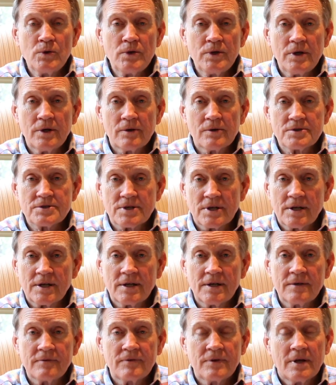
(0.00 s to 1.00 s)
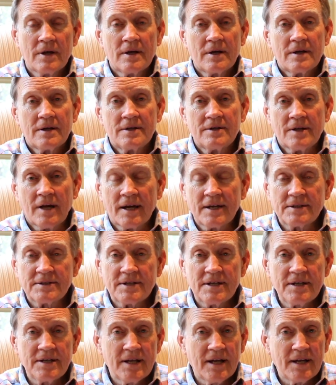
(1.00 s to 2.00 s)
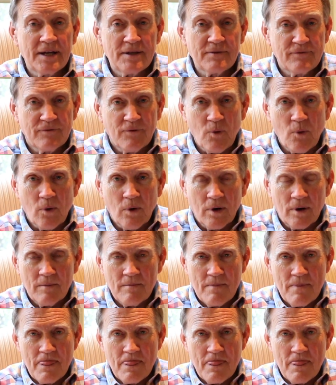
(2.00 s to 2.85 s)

Year's Eve, 1984,